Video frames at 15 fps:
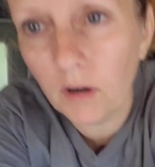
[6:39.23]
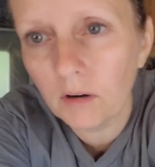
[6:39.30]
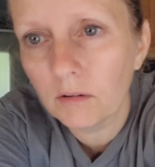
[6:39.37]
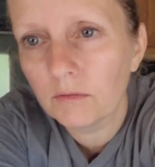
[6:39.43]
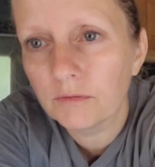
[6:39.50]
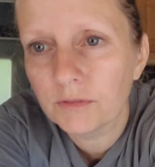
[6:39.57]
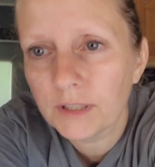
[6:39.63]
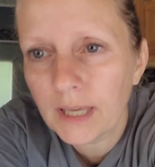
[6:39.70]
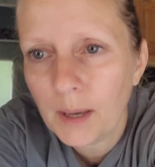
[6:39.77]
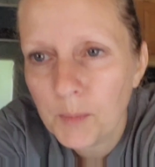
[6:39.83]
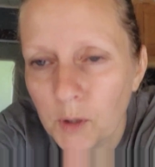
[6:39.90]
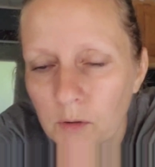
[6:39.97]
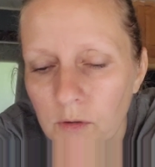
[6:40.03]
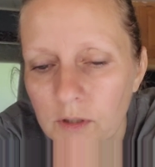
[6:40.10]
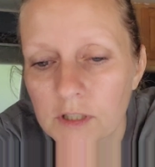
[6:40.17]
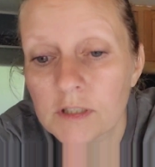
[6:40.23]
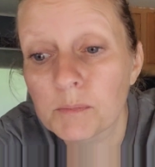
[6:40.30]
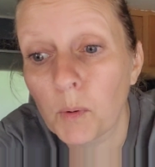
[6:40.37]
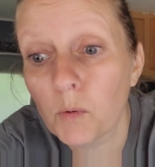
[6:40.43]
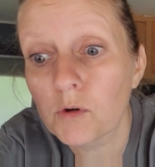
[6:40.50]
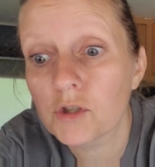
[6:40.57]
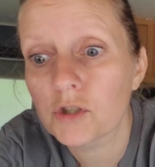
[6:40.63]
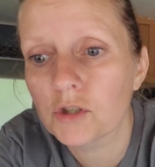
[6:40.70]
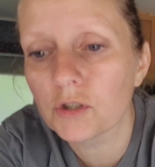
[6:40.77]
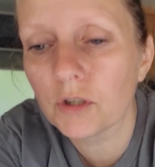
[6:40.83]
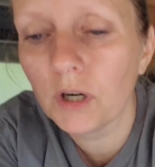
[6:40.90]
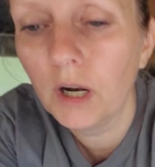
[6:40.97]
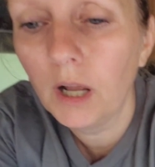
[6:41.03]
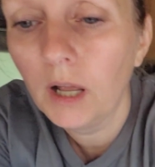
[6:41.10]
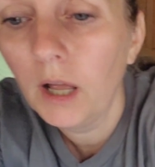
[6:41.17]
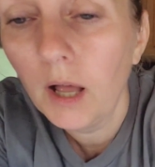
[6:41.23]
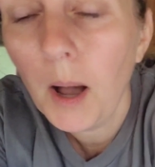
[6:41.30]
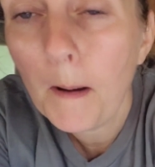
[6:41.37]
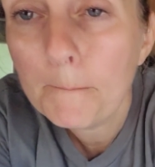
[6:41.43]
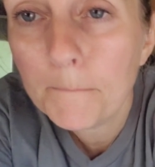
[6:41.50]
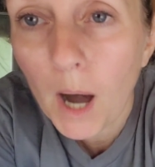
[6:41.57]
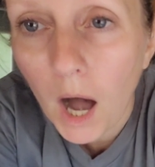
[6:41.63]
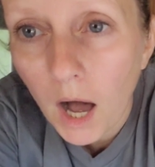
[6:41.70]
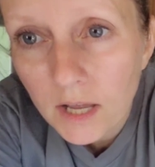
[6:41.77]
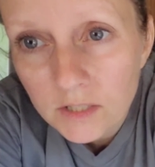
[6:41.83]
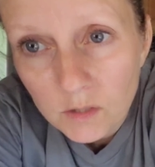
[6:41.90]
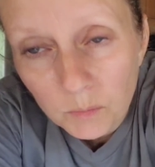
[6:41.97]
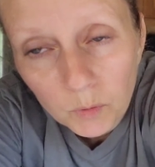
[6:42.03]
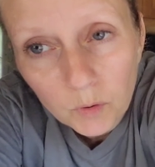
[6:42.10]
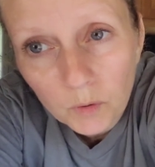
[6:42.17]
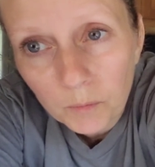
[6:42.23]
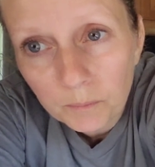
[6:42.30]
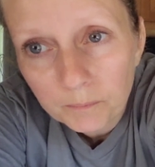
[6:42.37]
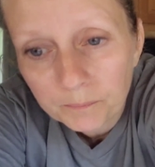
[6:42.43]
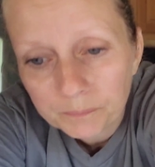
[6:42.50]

of chemical exposure possible